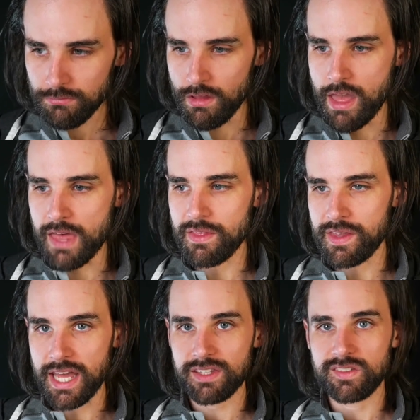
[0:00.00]
And then the
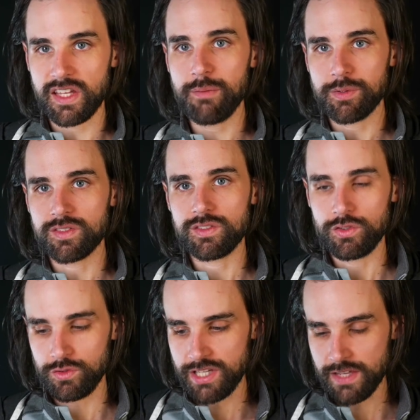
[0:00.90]
next step is
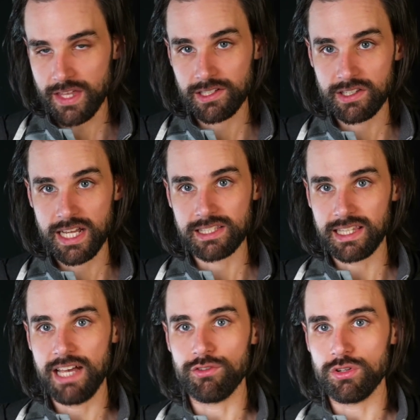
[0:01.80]
to take that to the next
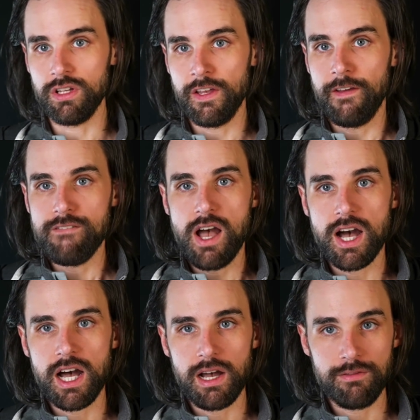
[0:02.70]
level
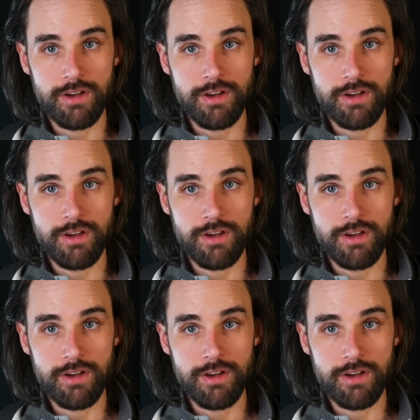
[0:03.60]
uh,